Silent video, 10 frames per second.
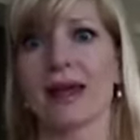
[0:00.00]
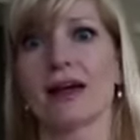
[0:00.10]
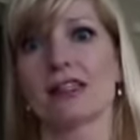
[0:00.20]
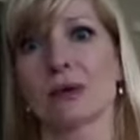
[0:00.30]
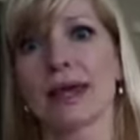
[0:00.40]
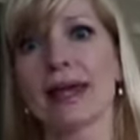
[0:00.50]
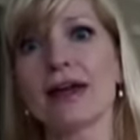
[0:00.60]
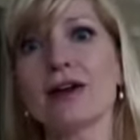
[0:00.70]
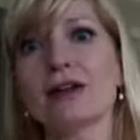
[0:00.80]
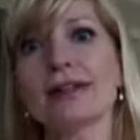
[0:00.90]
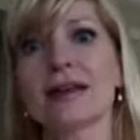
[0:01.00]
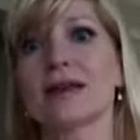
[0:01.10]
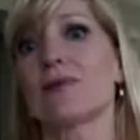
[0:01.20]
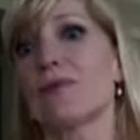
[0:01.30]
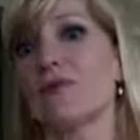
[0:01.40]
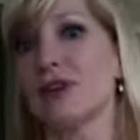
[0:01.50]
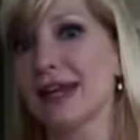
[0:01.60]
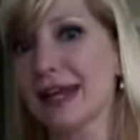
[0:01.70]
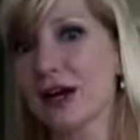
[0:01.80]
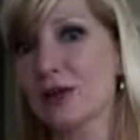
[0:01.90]
So here's
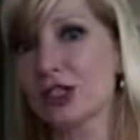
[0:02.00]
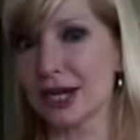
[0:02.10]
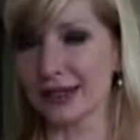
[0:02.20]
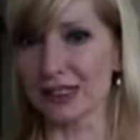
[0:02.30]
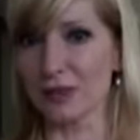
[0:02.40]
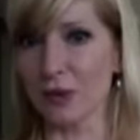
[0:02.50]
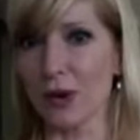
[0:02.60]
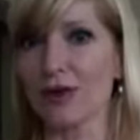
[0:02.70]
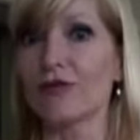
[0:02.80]
video checklist point